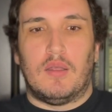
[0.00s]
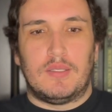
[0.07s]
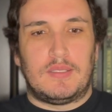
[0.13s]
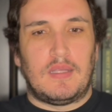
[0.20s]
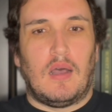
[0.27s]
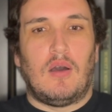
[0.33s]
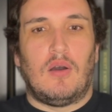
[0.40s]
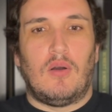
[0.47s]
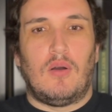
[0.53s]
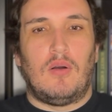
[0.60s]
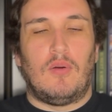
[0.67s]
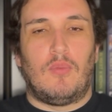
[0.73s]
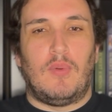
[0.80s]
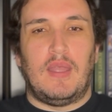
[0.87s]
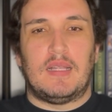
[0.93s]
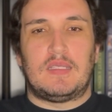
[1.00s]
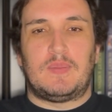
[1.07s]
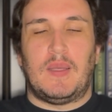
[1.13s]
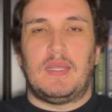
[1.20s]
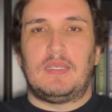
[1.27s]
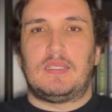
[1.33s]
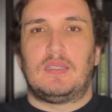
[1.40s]
So we had
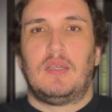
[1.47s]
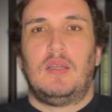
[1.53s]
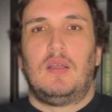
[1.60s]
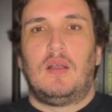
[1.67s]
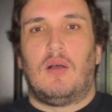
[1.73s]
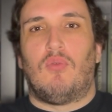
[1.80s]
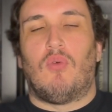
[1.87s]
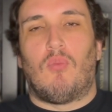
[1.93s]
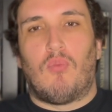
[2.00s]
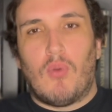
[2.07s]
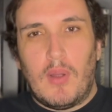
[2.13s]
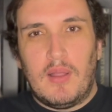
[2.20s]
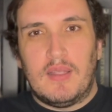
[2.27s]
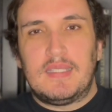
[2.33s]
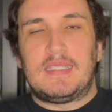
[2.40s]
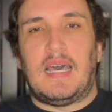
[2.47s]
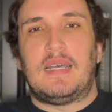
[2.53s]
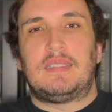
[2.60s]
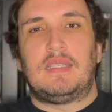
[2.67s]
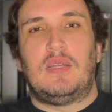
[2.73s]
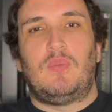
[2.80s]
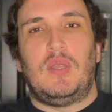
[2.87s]
spent Royal
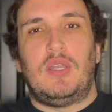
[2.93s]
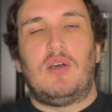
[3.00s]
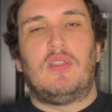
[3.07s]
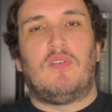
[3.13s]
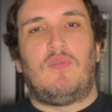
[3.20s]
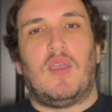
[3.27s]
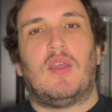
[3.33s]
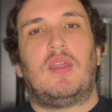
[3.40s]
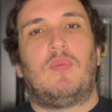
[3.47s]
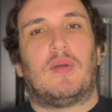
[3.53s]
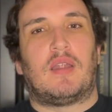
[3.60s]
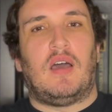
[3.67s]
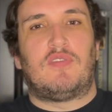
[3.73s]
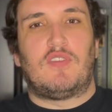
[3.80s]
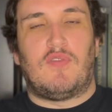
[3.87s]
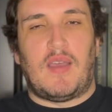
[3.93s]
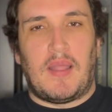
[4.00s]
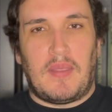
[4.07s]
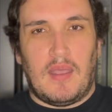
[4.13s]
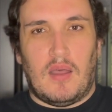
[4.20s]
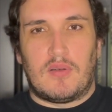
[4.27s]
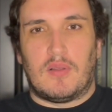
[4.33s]
Assassin. We know that Verity went off to find
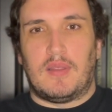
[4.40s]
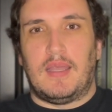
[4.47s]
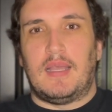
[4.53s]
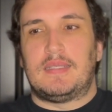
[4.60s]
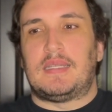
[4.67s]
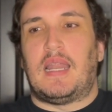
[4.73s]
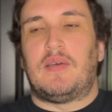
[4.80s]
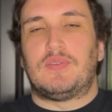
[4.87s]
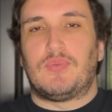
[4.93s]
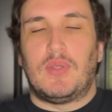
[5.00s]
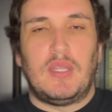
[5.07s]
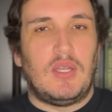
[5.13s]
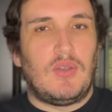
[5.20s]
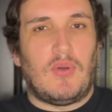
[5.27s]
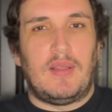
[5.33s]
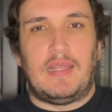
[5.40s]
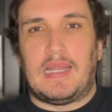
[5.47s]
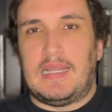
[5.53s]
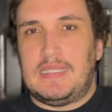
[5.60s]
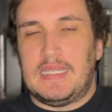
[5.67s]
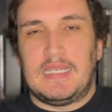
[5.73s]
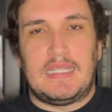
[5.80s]
the Elderlings, and I was really annoyed that I
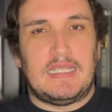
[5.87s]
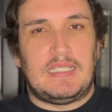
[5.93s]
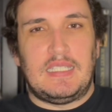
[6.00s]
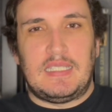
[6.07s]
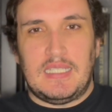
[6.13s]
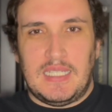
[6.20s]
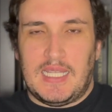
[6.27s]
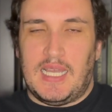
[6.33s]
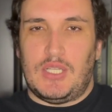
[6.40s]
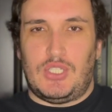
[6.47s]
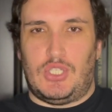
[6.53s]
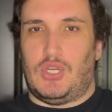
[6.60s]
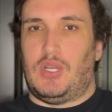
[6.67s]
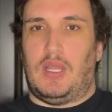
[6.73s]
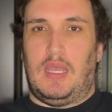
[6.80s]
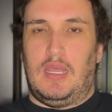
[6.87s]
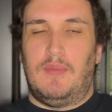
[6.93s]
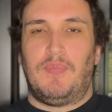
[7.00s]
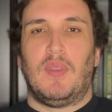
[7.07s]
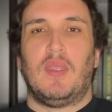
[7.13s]
didn't get to see that journey.